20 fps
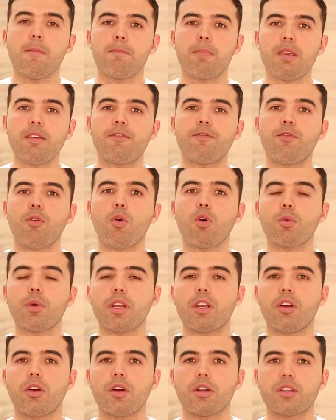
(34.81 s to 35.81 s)
before
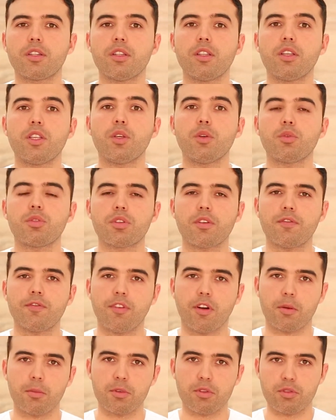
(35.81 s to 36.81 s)
recurring to the use of
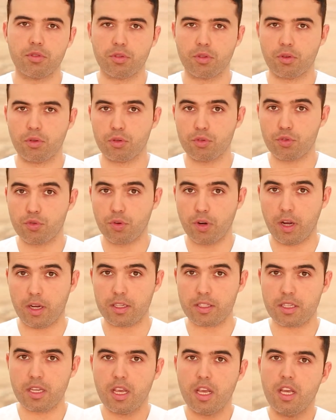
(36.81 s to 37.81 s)
pharmaceutical
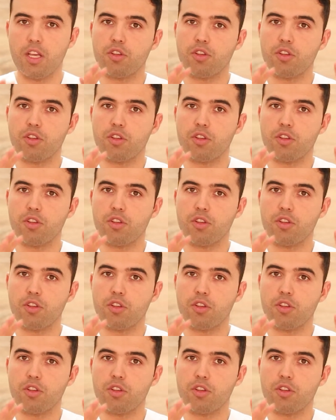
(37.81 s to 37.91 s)
drugs.